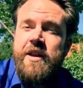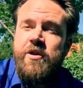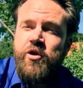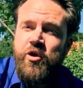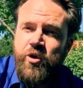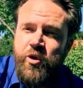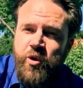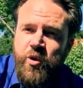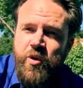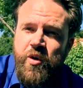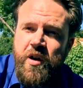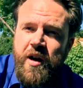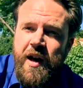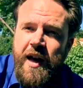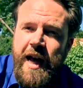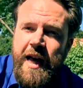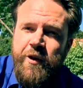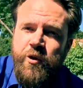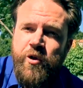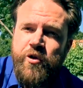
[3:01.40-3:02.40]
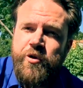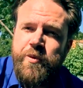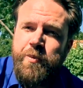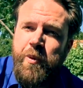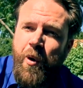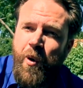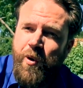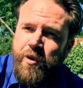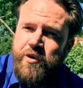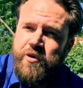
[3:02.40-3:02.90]
need you and your
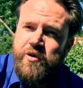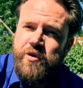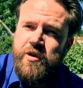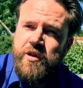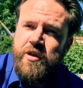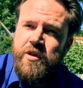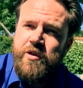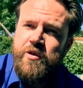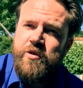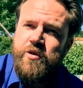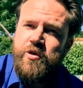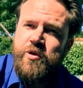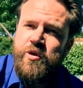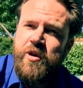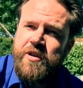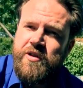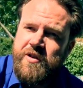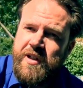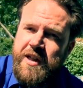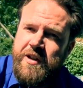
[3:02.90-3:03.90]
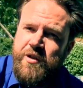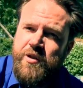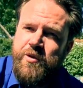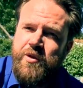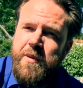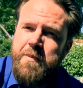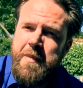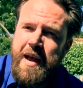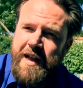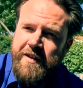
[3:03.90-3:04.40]
support to continue
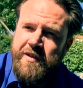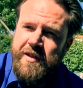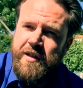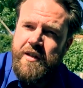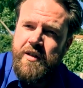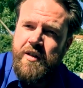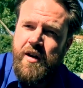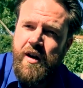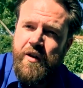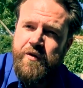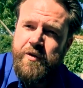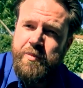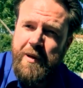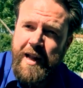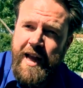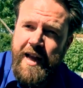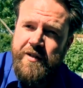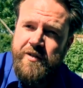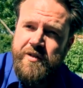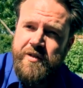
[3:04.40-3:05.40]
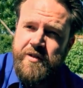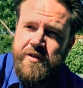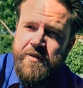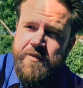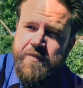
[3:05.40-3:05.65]
the magic of Splash.